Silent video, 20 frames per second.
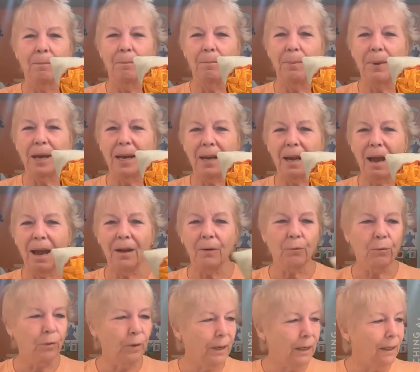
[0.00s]
But I
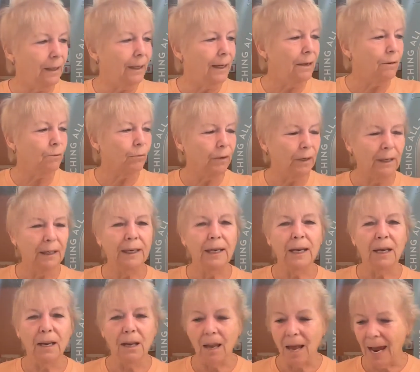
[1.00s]
really, really
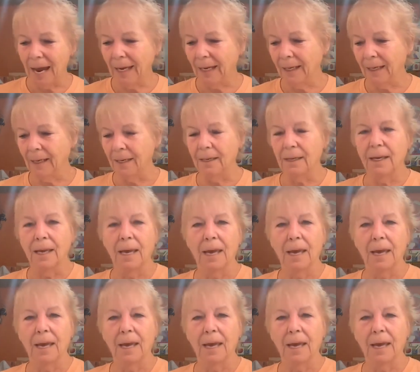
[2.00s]
like it